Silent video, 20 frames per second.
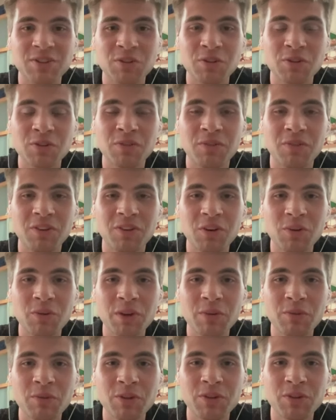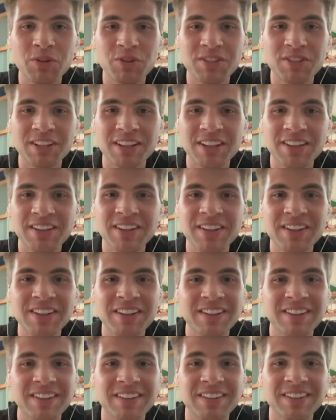So, following what you said,
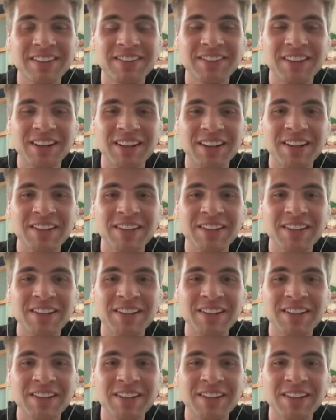tell